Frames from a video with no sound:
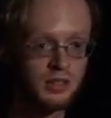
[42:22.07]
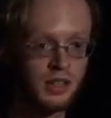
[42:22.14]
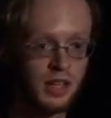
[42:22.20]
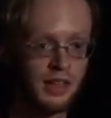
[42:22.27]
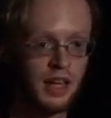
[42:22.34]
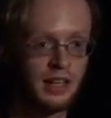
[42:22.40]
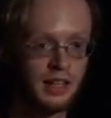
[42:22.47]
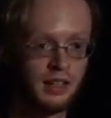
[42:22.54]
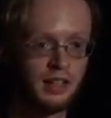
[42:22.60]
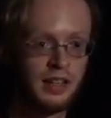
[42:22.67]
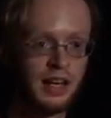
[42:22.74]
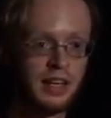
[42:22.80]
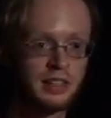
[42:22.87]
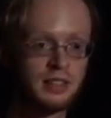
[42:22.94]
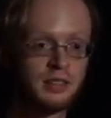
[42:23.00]
in that, in that
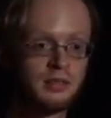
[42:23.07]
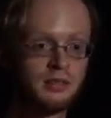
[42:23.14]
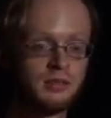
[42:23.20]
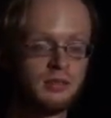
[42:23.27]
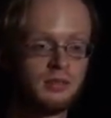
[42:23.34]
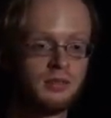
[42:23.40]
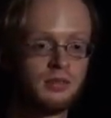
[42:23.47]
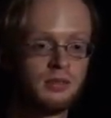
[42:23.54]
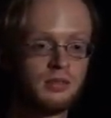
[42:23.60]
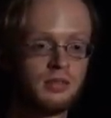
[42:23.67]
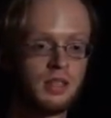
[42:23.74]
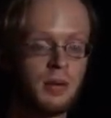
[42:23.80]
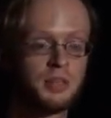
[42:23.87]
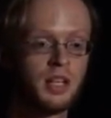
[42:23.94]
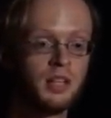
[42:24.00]
accent.
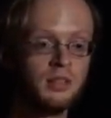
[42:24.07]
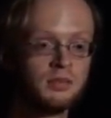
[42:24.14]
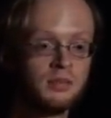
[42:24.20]
I'm sorry?